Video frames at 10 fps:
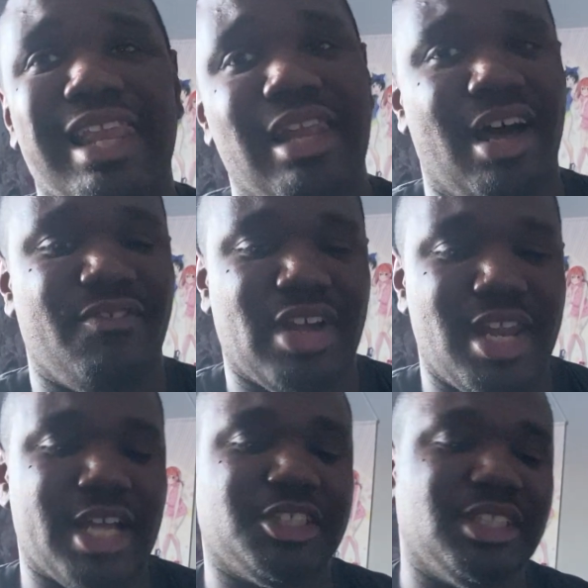love
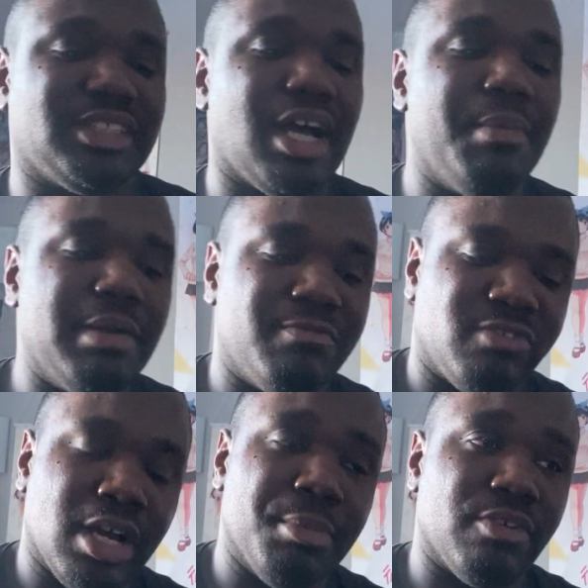connection is
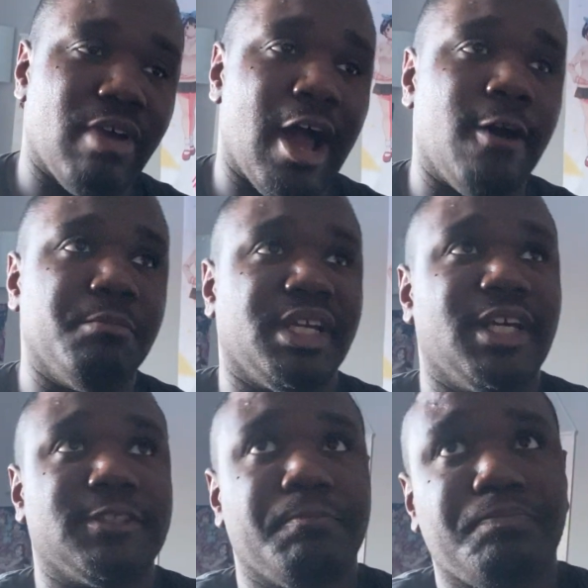coming around
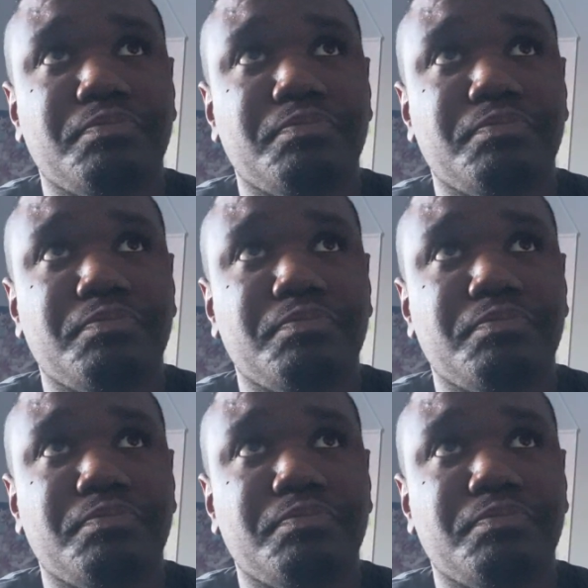because